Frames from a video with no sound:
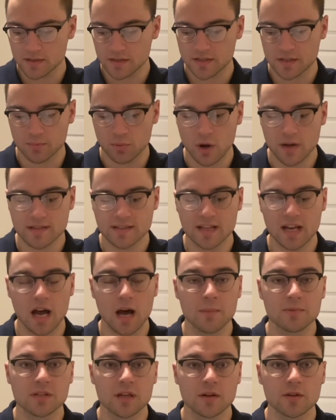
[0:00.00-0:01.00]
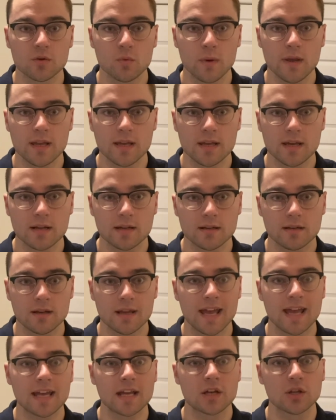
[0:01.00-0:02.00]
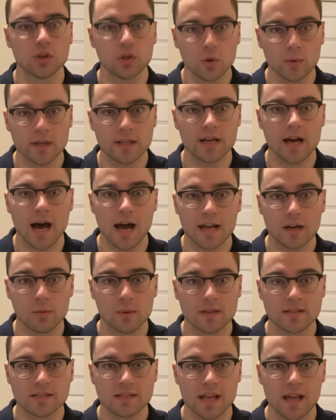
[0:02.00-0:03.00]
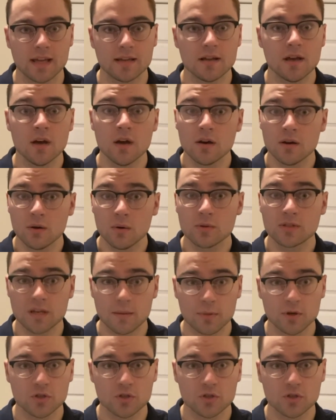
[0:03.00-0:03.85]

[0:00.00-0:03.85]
A surprising upset of the weekend included Iowa State, who's number